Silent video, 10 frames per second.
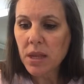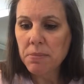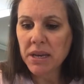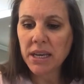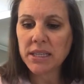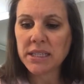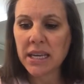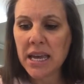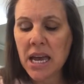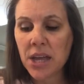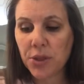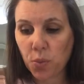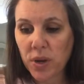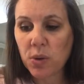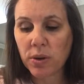Because the
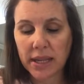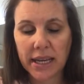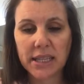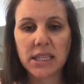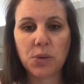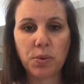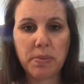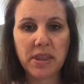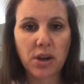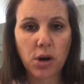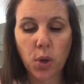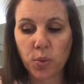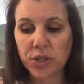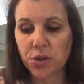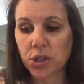weak one, like I said, would be they're all
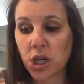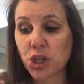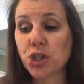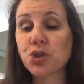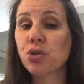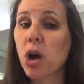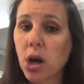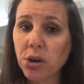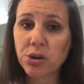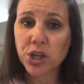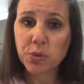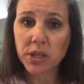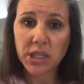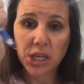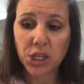wizards. A stronger
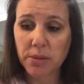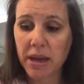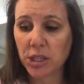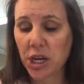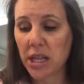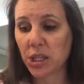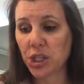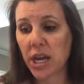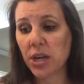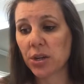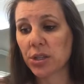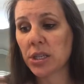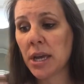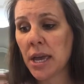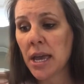generalization about Challenge A'ers
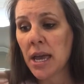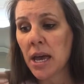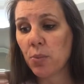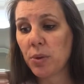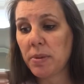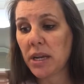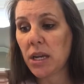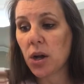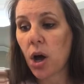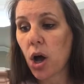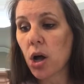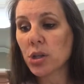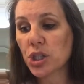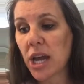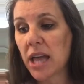would be all
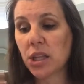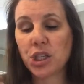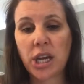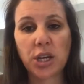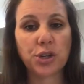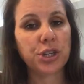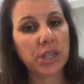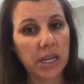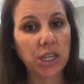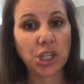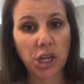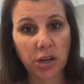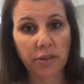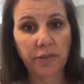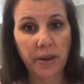Challenge A'ers study
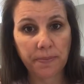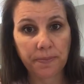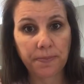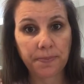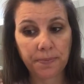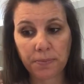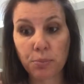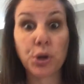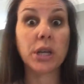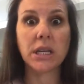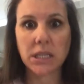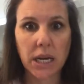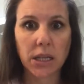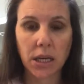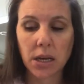geography pretty
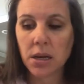intently.